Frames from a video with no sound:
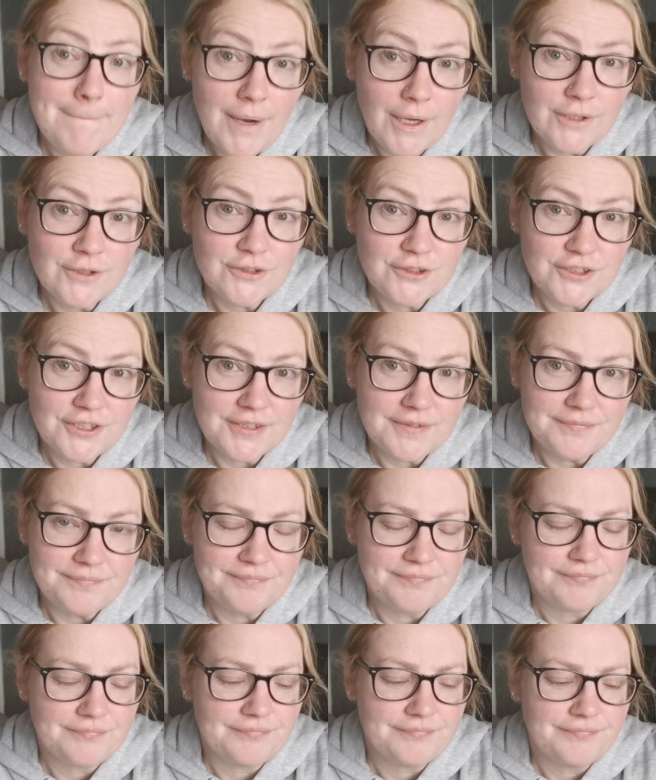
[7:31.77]
but
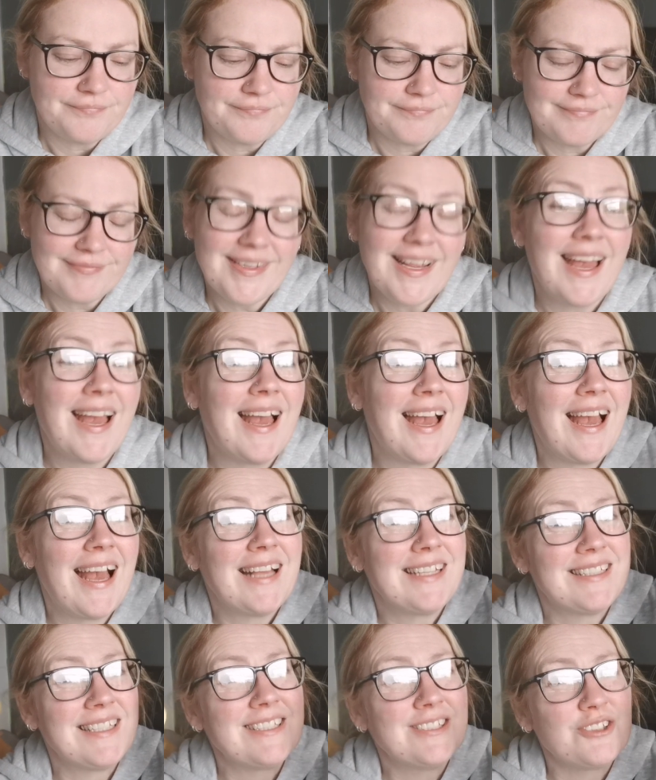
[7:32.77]

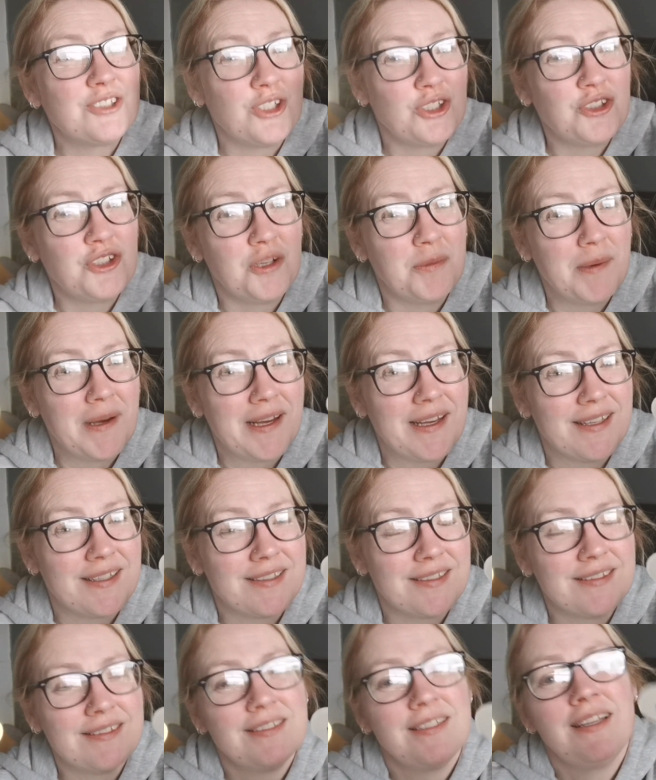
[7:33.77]
I didn't do too bad.
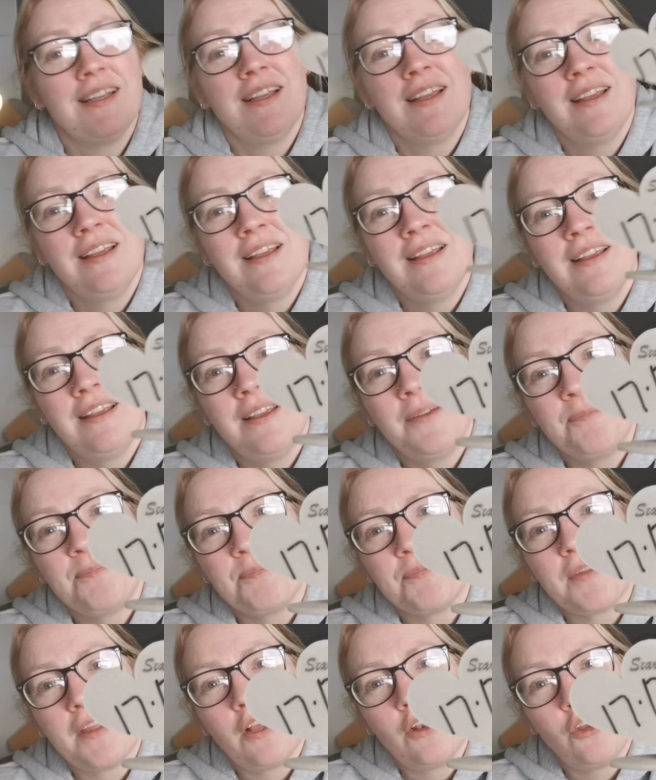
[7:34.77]

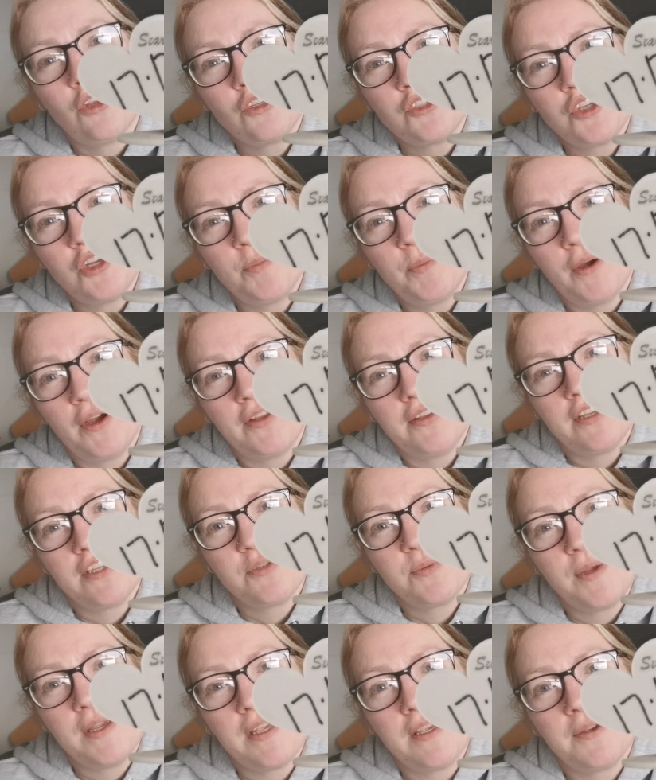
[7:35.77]
I lost 2 pound
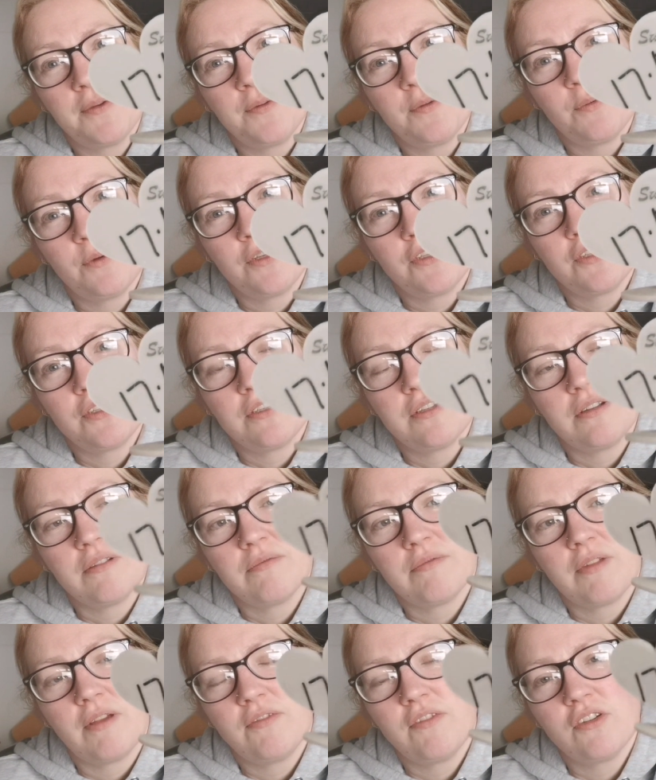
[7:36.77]
this week, which
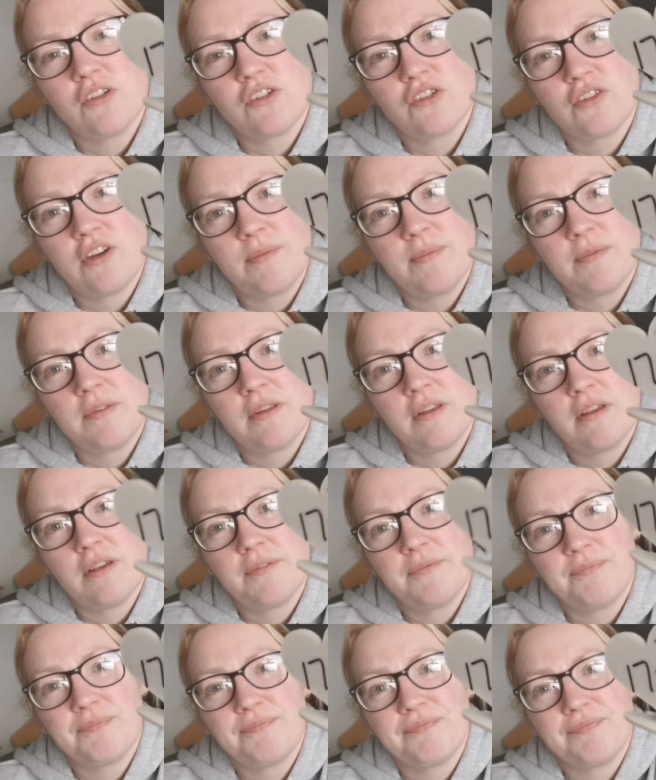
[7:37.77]
I've just scraped
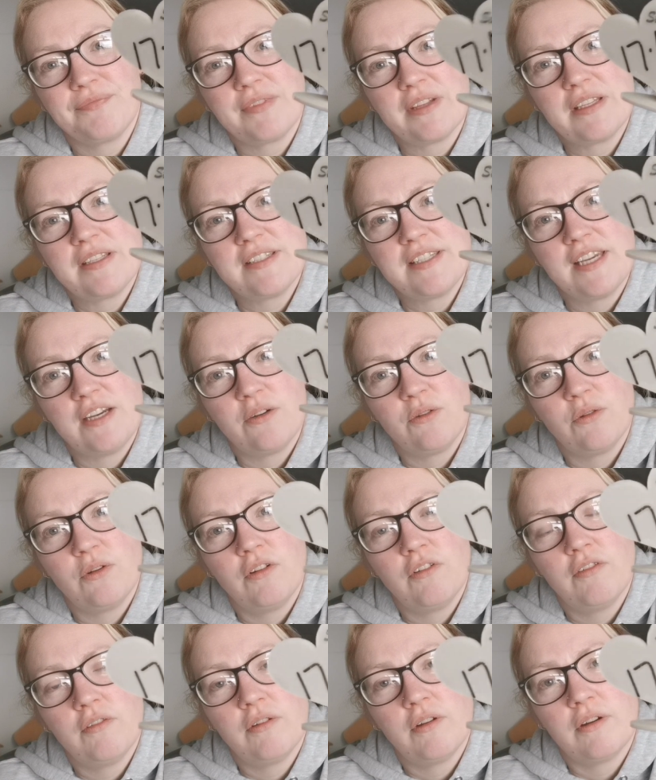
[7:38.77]
the zero
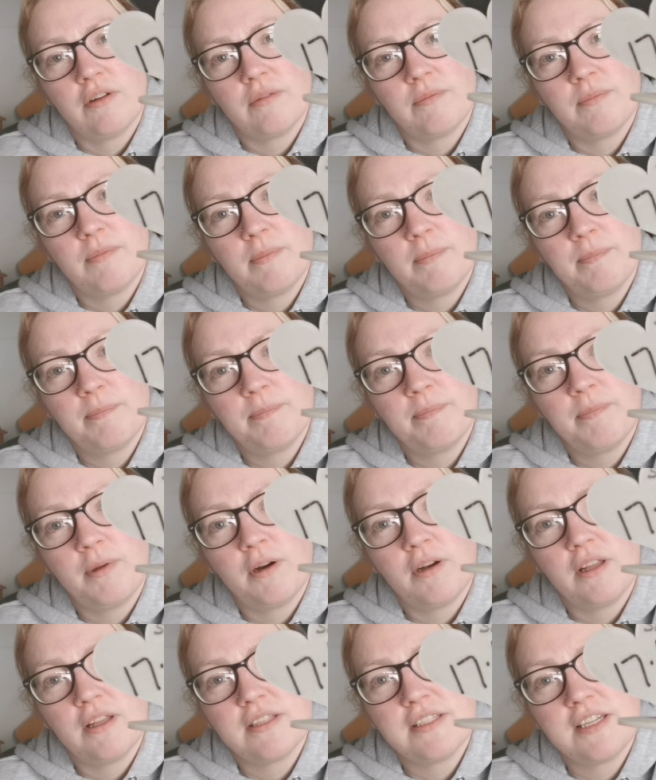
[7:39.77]
off, or
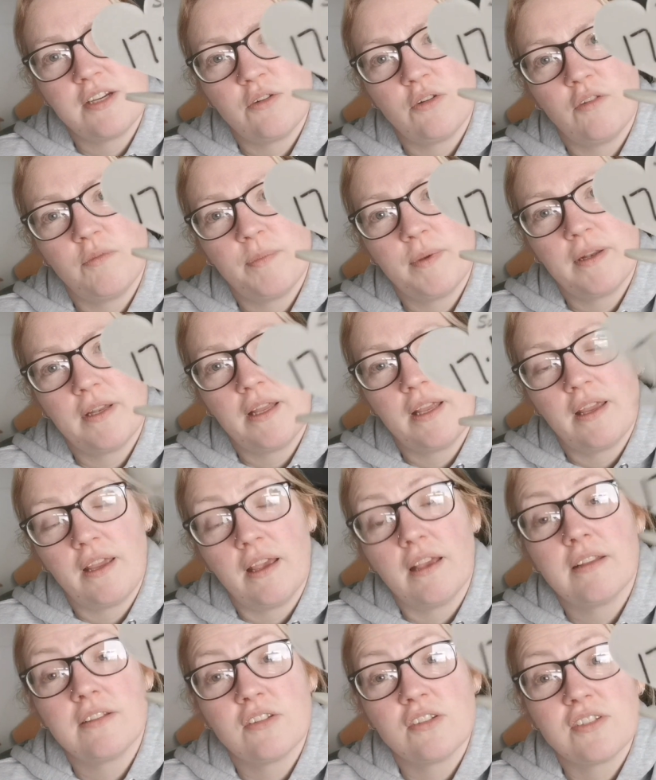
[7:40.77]
part of that zero off, but
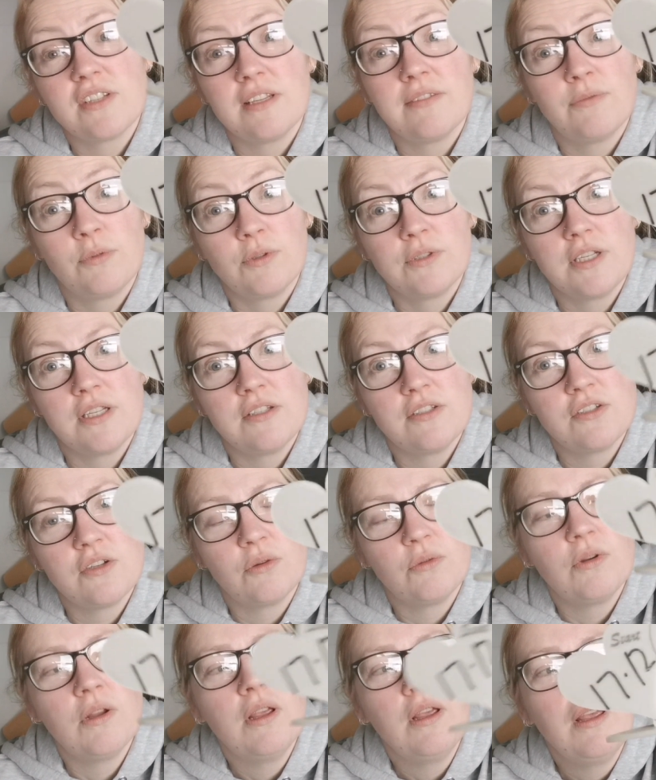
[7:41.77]
yeah, it does say 14
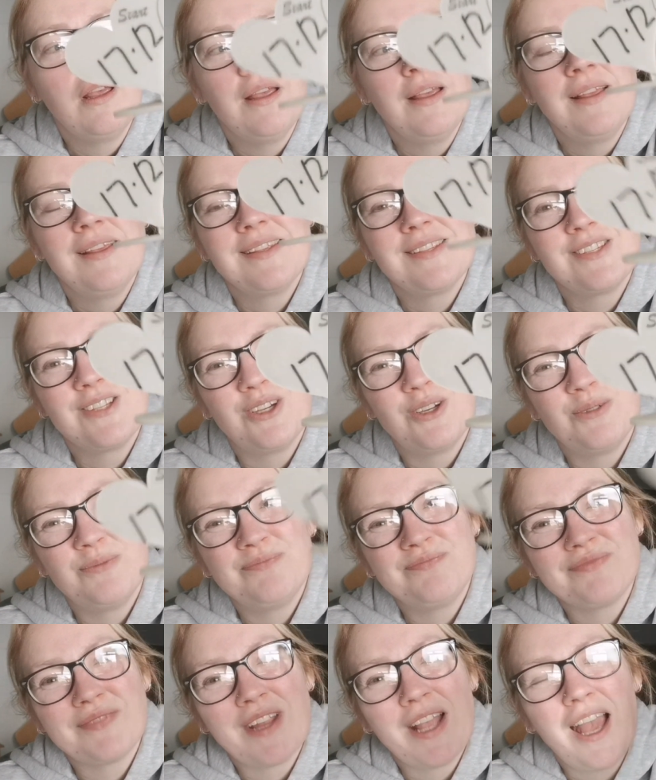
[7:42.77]
stone.
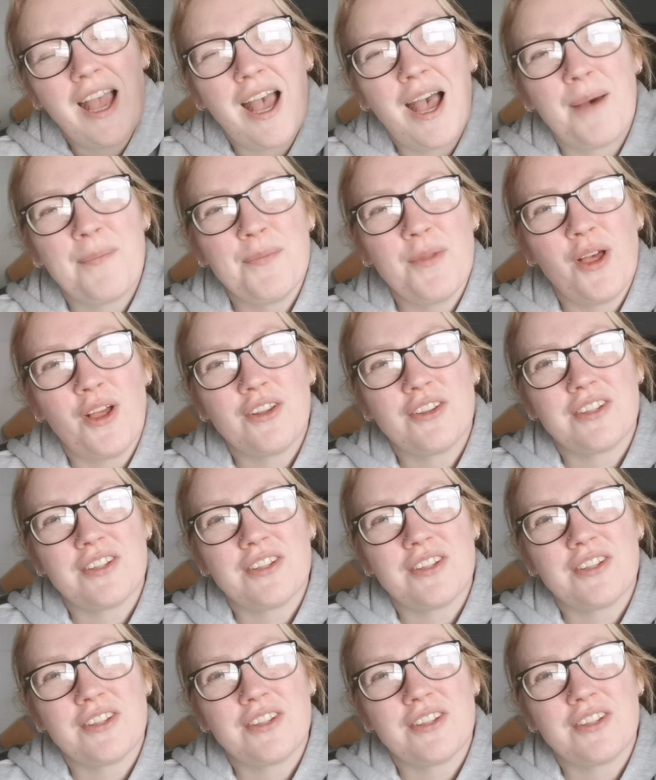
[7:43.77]
So I'm